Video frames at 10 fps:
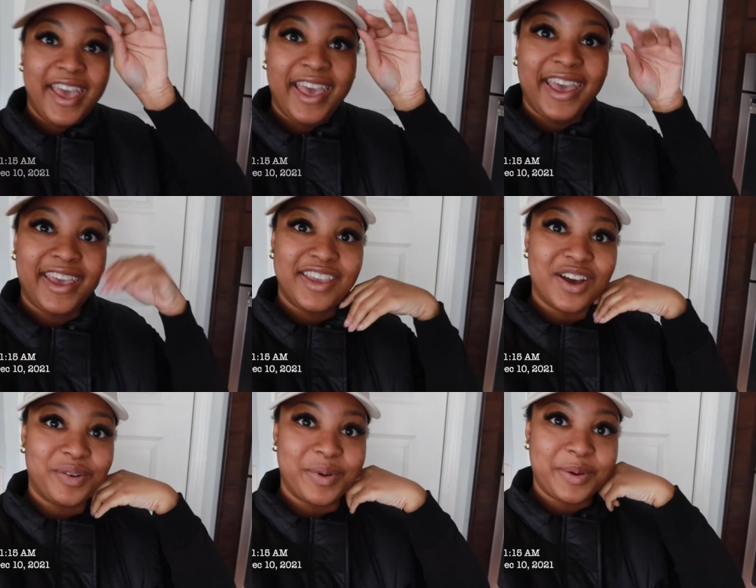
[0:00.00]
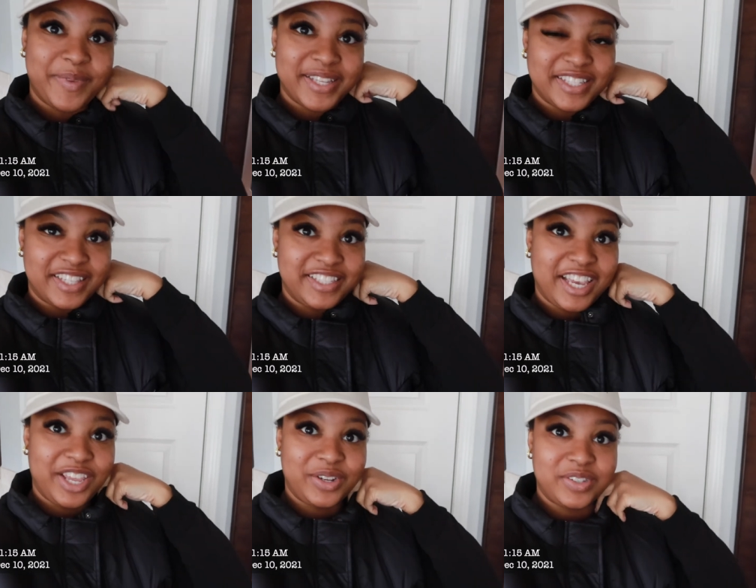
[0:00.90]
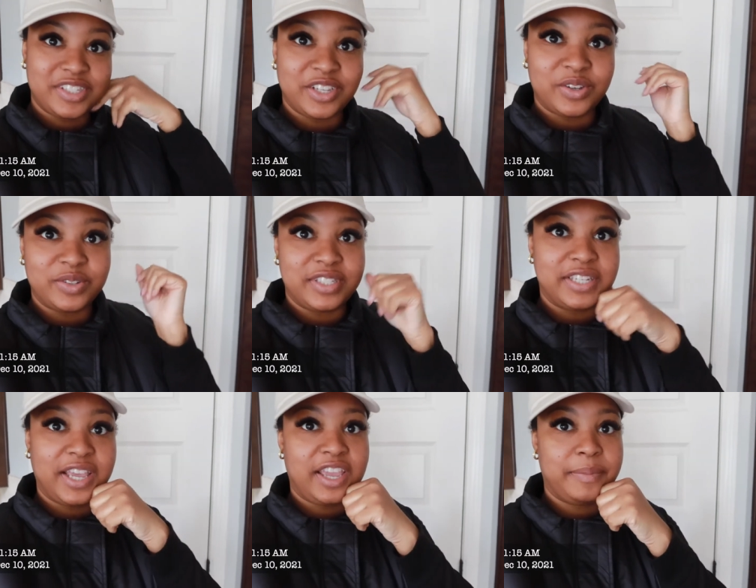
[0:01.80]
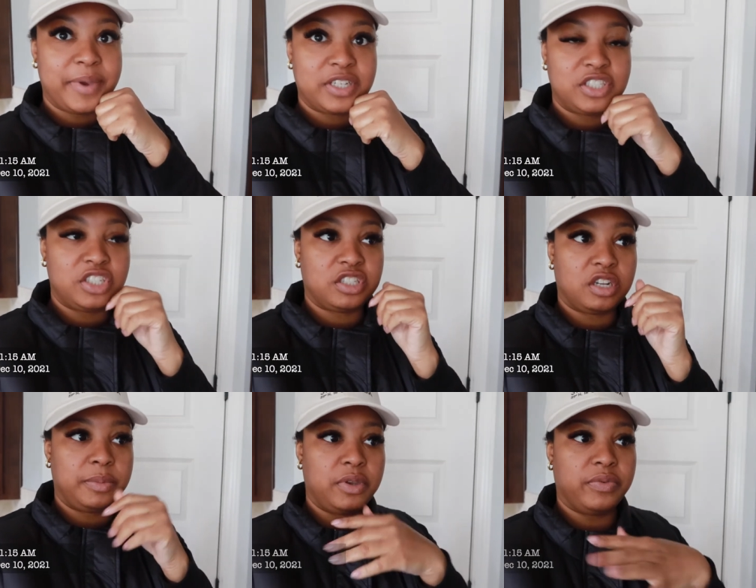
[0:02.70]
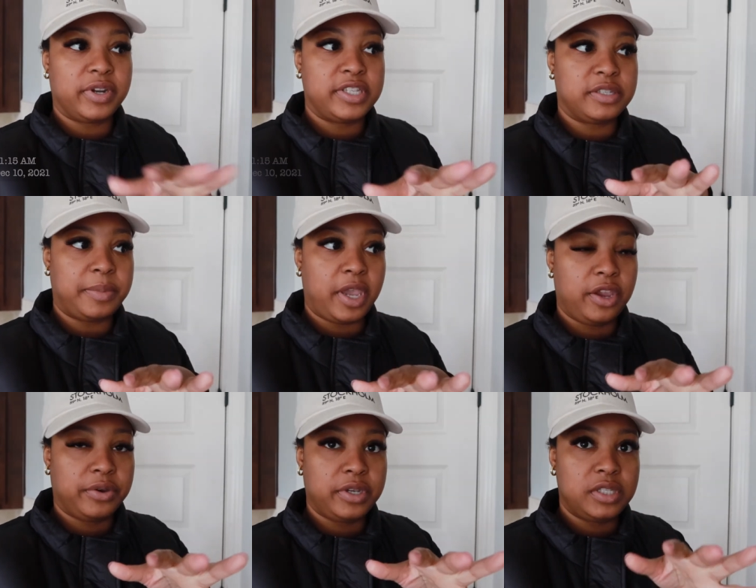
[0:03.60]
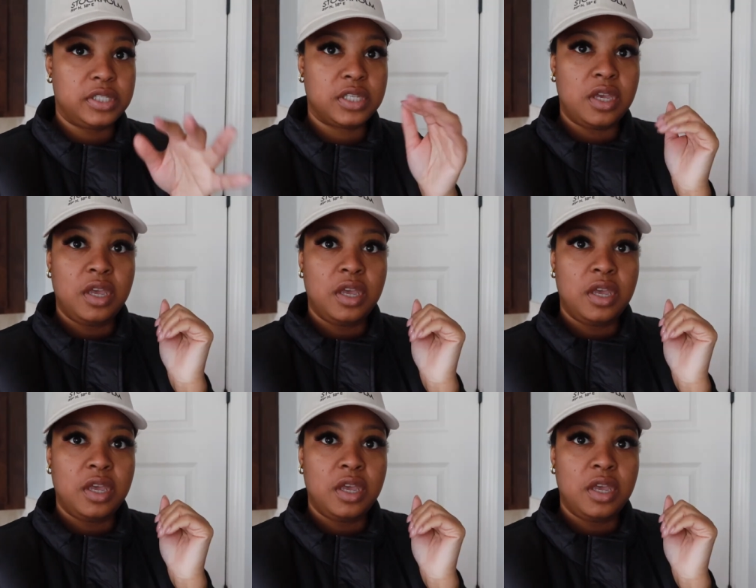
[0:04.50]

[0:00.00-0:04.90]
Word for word: Hey y'all, welcome back to the channel. So today I'm actually just going to be running some errands.